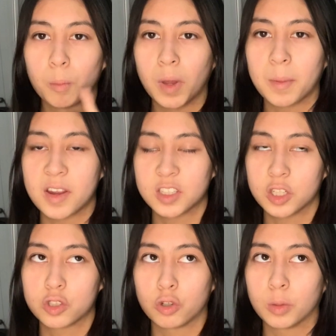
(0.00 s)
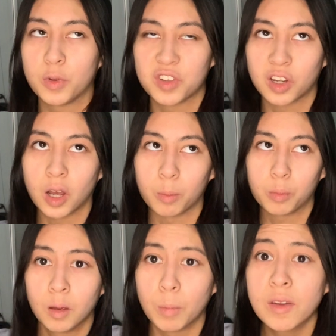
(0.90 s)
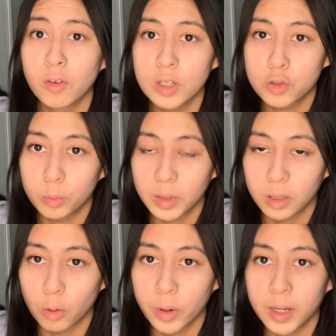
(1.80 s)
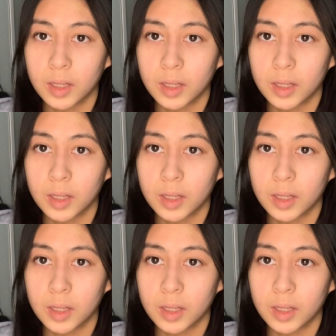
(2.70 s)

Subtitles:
maybe I should just turn the music up. My voice would be annoying.